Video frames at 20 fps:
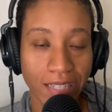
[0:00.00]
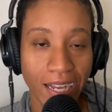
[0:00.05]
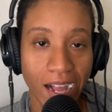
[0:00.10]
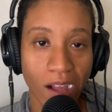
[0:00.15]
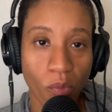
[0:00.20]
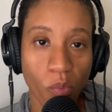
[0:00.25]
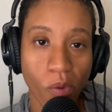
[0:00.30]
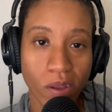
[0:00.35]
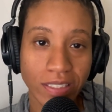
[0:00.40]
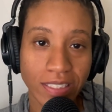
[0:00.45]
Like,
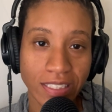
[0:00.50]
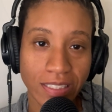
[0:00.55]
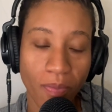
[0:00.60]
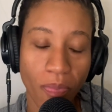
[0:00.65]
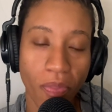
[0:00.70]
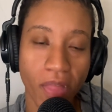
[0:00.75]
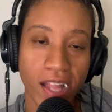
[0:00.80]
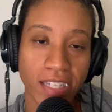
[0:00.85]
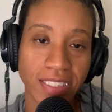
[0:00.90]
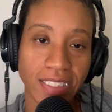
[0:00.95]
I want
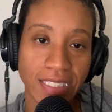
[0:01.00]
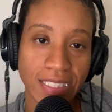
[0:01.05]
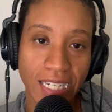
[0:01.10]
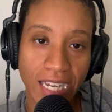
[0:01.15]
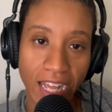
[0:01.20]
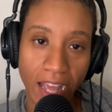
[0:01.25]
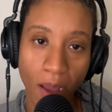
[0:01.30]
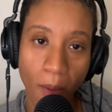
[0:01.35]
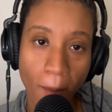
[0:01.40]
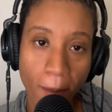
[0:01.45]
something
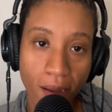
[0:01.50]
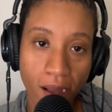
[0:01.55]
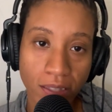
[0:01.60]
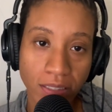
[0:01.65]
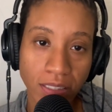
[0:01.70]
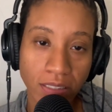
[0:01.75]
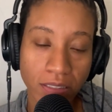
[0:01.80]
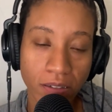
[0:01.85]
dim,